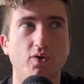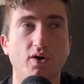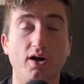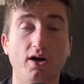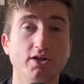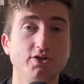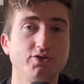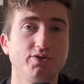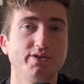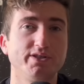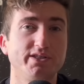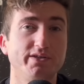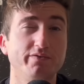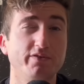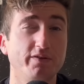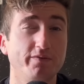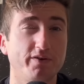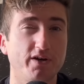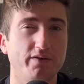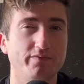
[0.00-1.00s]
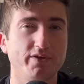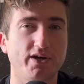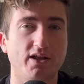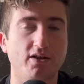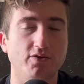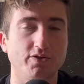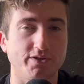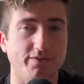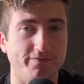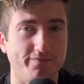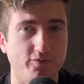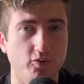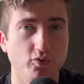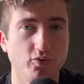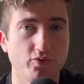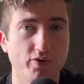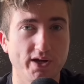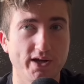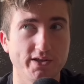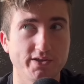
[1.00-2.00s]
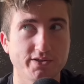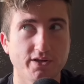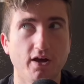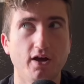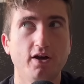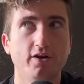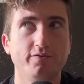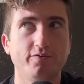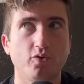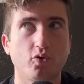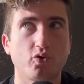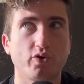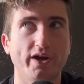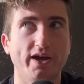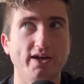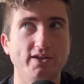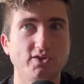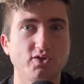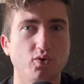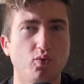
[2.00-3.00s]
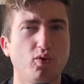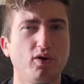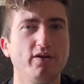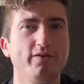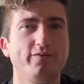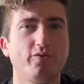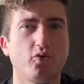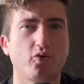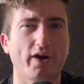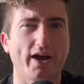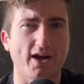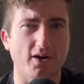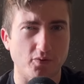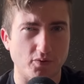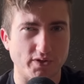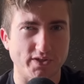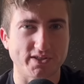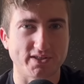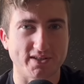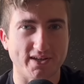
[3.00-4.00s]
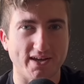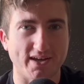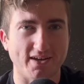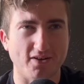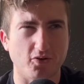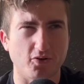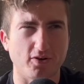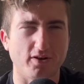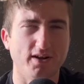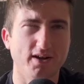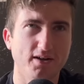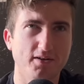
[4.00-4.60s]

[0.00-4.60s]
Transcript: $175 in food credits for a 24-hour stay, or